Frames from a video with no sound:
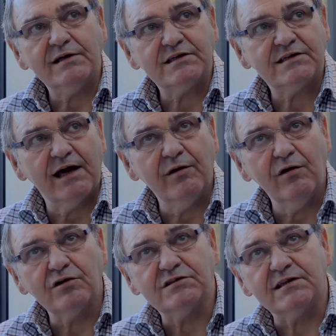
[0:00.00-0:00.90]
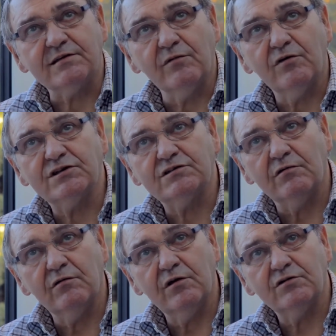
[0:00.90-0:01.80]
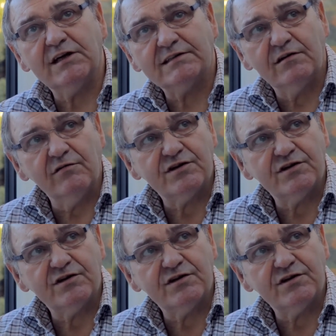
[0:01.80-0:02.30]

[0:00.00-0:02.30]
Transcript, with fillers: as I say, we looked at it, and we looked at it on